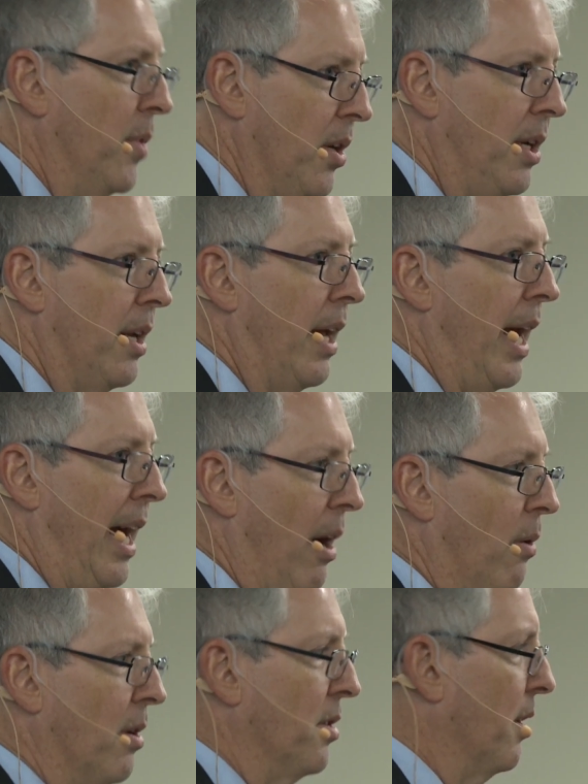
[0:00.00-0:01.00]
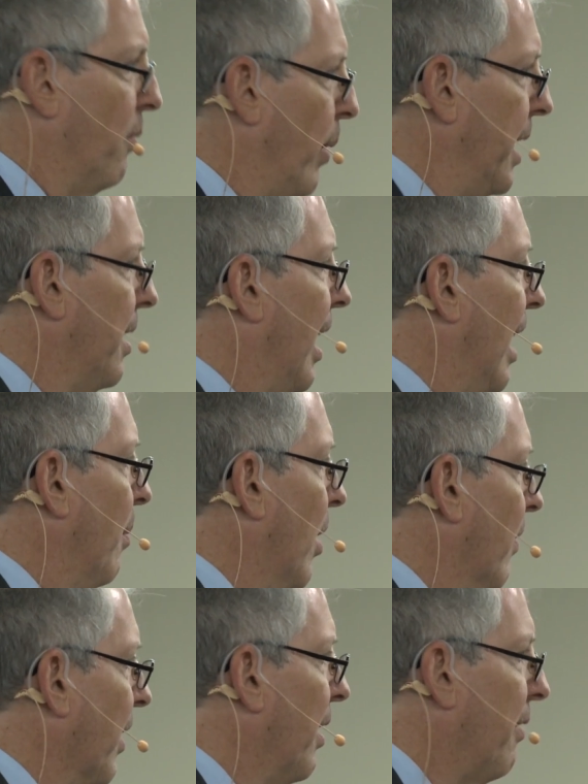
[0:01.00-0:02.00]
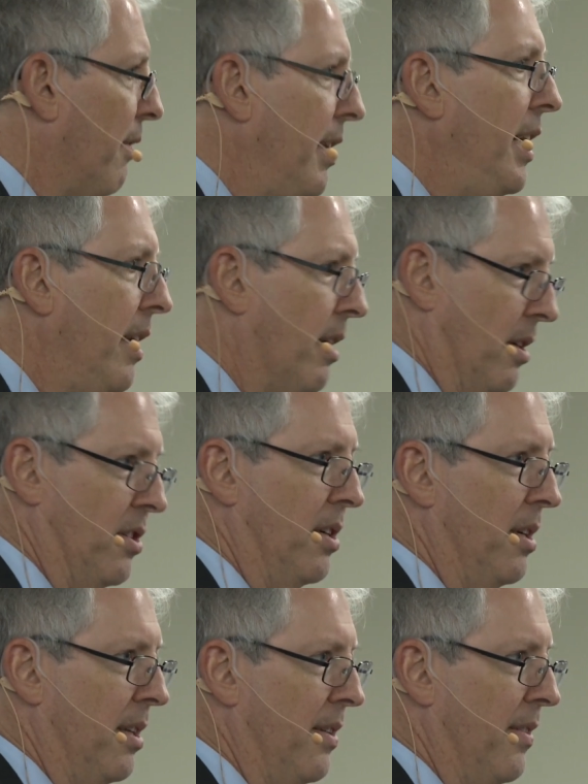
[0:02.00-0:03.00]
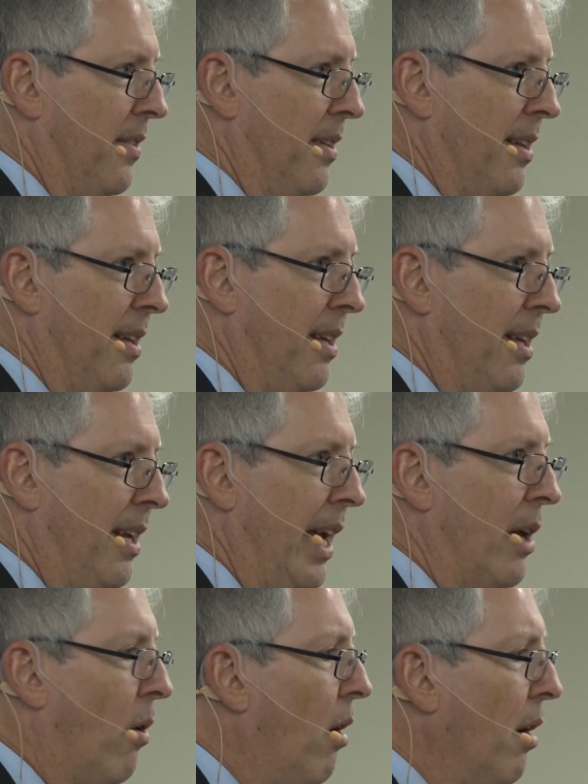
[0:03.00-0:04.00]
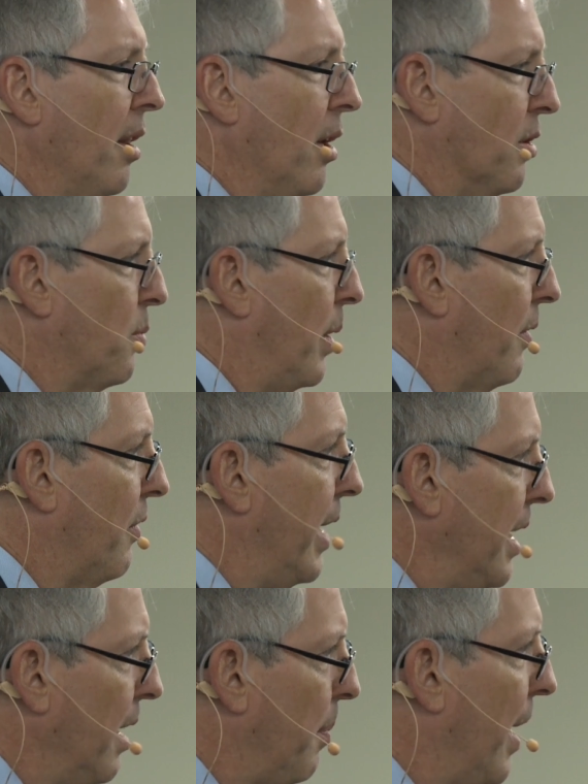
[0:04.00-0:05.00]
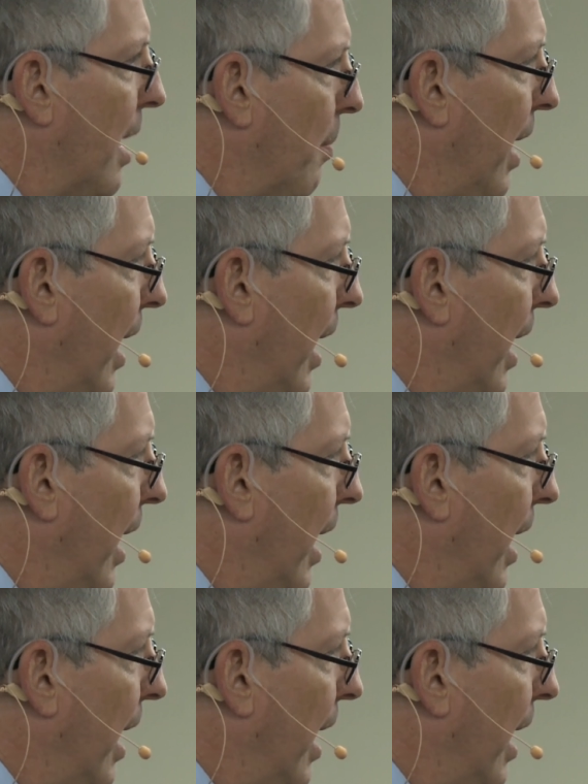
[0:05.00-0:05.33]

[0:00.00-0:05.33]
million hours of wait time over 3 years. And all of those went right to the bottom